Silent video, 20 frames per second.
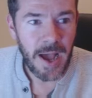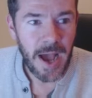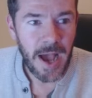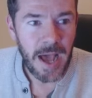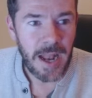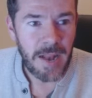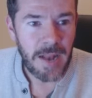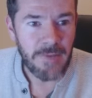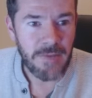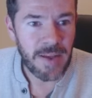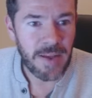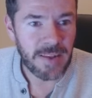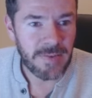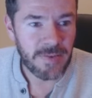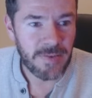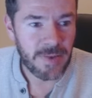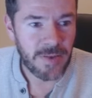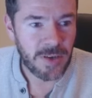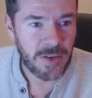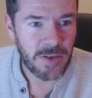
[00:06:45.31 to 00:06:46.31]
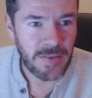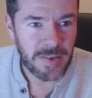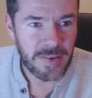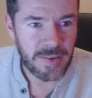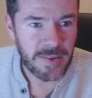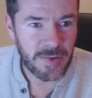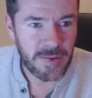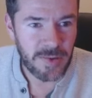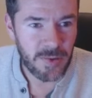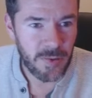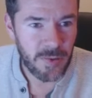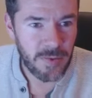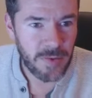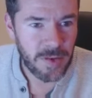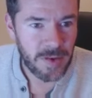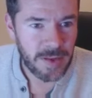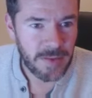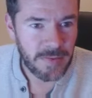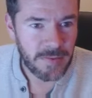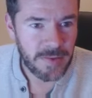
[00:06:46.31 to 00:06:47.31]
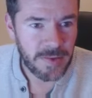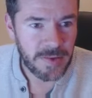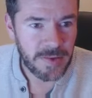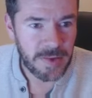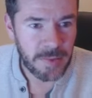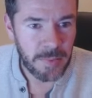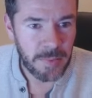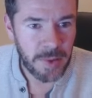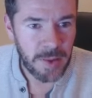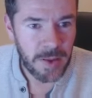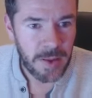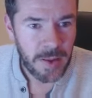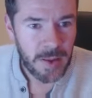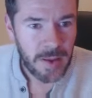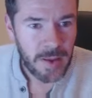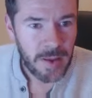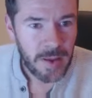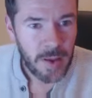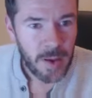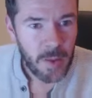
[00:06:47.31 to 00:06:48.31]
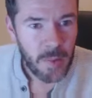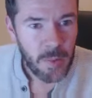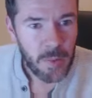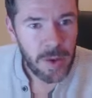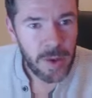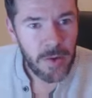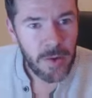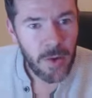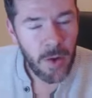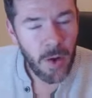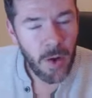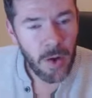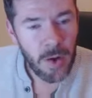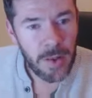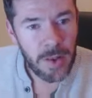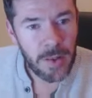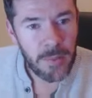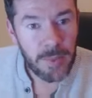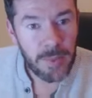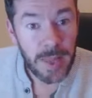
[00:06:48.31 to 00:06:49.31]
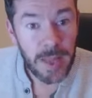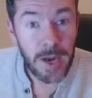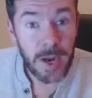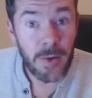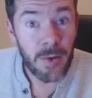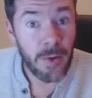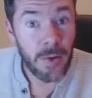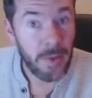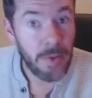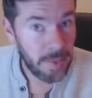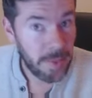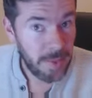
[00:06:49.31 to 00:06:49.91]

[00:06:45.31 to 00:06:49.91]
an advanced version of it. So it's all very confusing, but we are on planet Earth